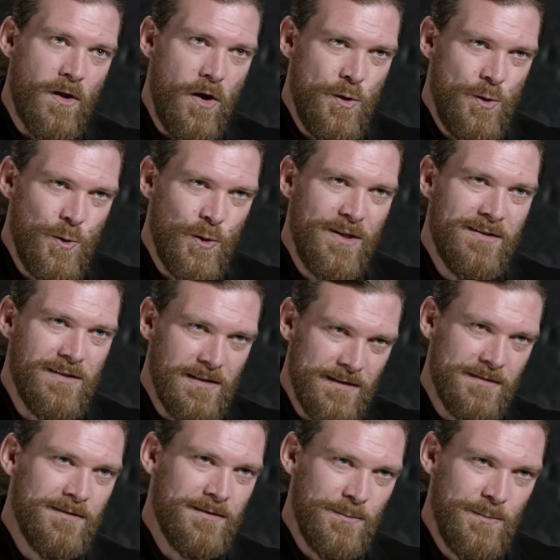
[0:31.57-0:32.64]
are you going to
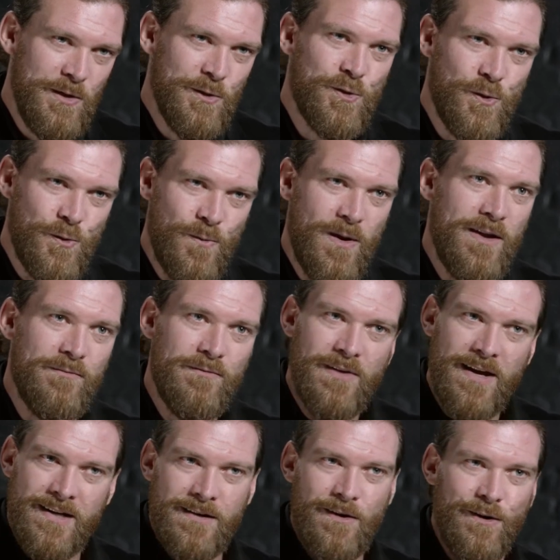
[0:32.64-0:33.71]
listen to me or turn around and
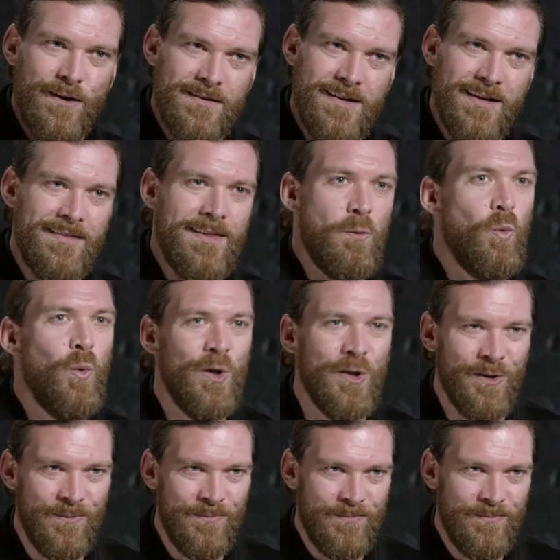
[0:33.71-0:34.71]
find an architect that will?